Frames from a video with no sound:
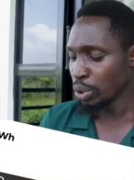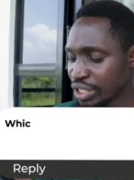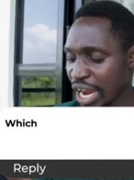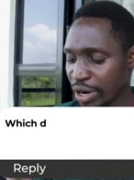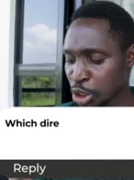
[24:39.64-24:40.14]
Which
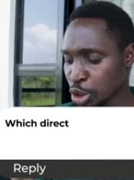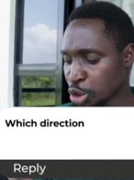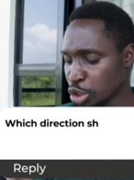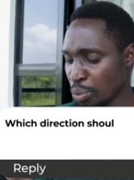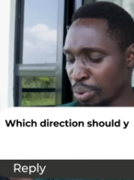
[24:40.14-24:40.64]
direction
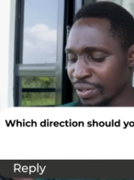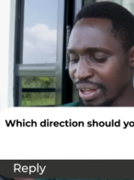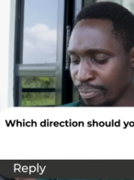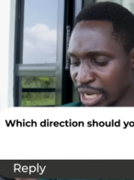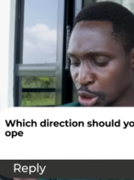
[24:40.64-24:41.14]
should you put
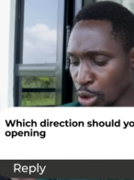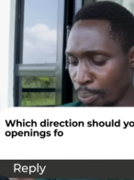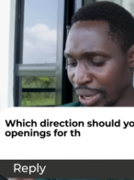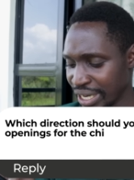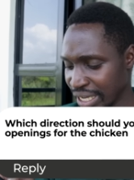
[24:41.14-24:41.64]
the mesh
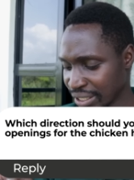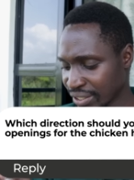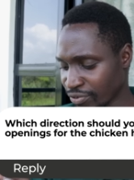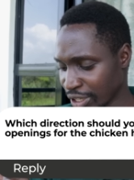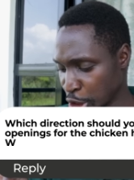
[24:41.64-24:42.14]

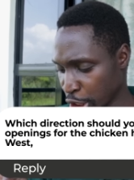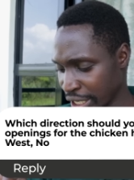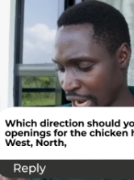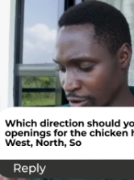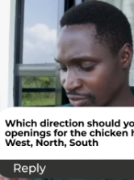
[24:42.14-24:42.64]
openings for the
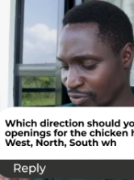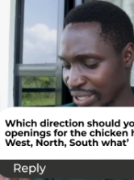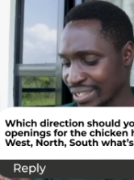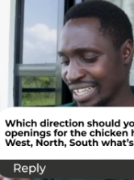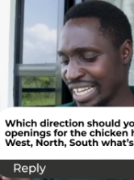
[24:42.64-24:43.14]
chicken house
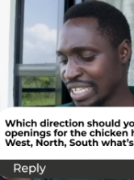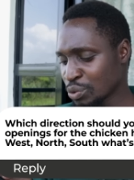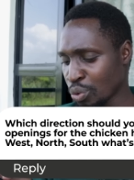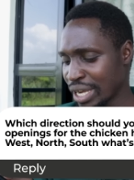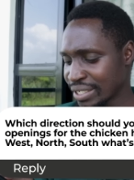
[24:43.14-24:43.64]
face?
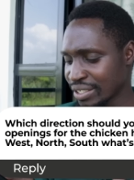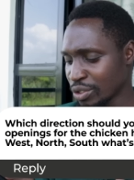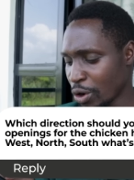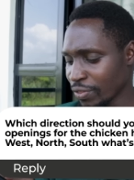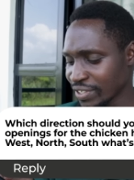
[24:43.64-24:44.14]
East, west,
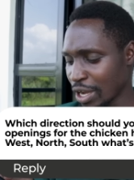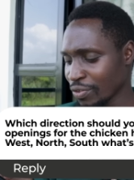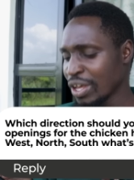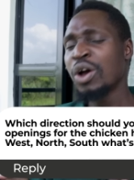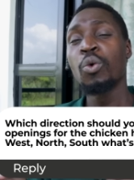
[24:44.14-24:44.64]
north,
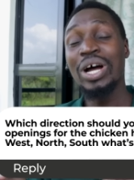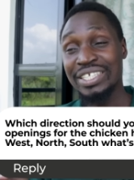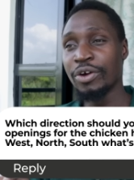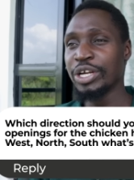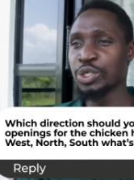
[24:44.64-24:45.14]
south?
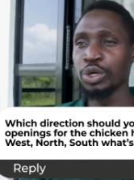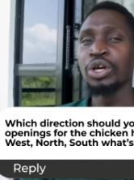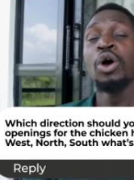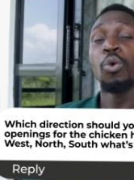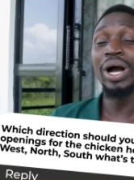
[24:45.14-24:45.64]
What's the reason?
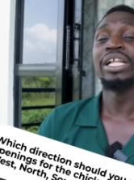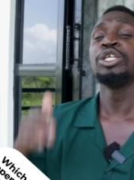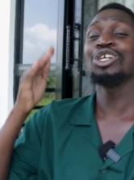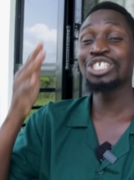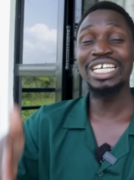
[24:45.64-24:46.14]
Well, your